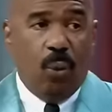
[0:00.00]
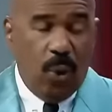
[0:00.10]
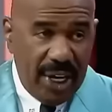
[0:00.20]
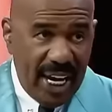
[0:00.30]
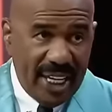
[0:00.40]

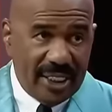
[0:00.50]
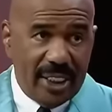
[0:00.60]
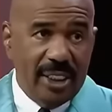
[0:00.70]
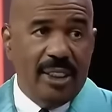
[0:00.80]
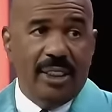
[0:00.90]
One
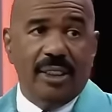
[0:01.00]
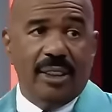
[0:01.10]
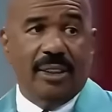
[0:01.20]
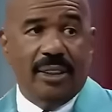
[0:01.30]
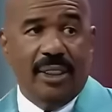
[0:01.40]
answer,
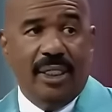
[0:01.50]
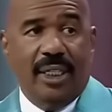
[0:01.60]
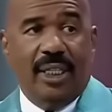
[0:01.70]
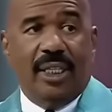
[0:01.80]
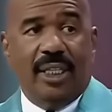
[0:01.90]

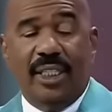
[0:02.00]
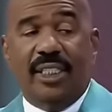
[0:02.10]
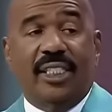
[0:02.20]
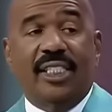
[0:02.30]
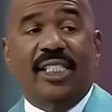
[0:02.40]

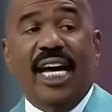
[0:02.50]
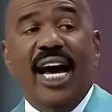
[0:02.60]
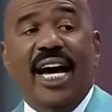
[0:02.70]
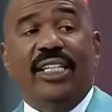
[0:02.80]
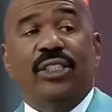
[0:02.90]
this
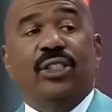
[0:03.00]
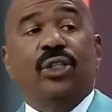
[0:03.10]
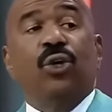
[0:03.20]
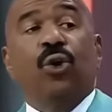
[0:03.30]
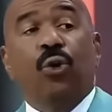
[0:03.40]

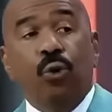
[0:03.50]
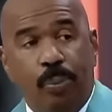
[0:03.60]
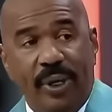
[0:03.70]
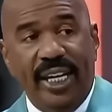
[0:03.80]
decides who